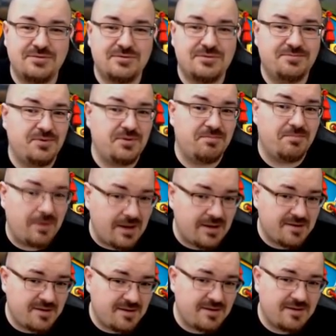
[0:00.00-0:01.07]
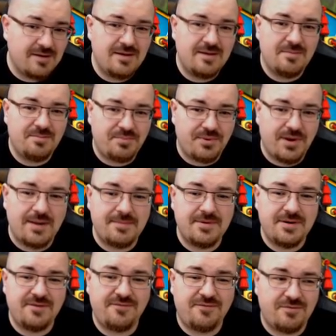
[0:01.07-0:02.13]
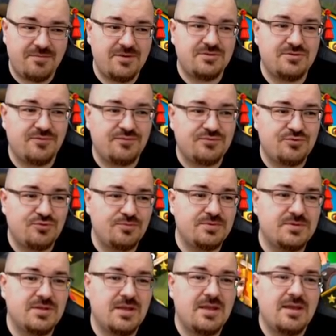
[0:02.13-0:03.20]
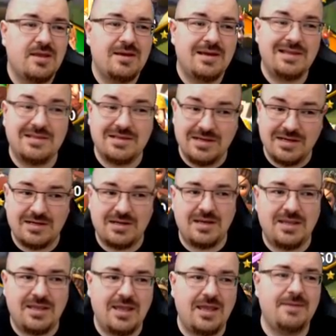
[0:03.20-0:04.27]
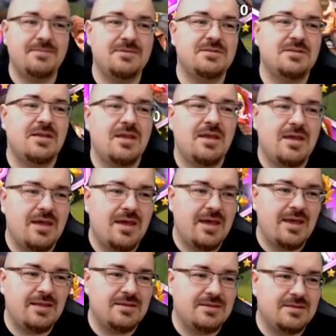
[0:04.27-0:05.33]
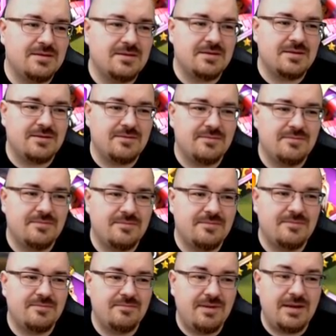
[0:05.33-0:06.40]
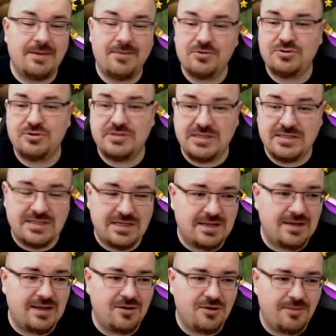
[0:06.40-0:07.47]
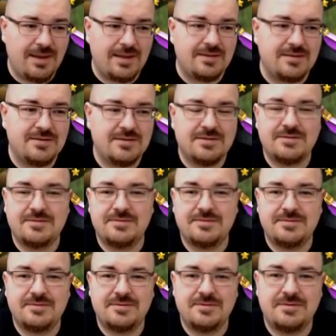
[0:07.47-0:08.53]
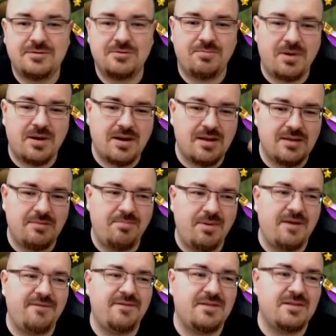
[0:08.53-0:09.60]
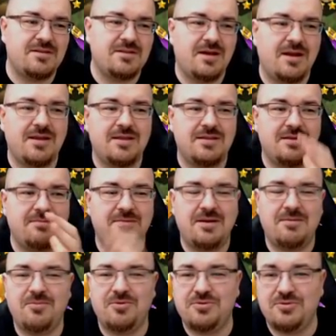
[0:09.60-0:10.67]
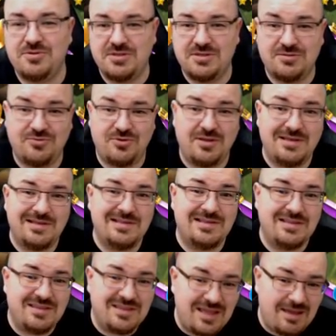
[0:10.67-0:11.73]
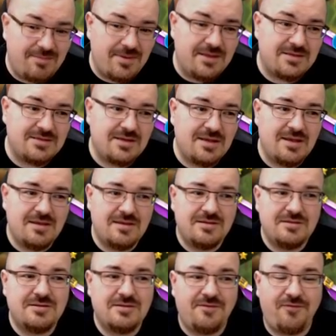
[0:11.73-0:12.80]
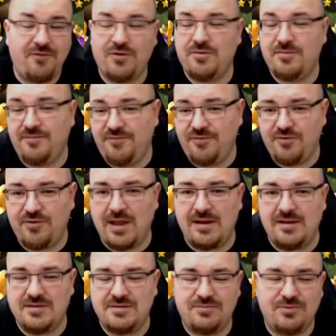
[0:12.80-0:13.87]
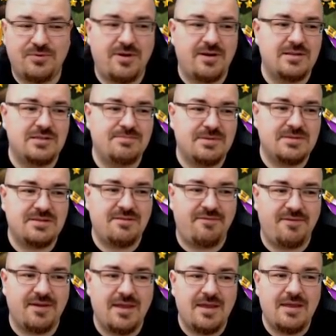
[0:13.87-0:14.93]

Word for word: used with Barkal, primary for mix of troops in the early games and uh, Minamoto is the second in command. So Barca debuffing the target and Minamoto just doing the damage for for rallies, for rally specific.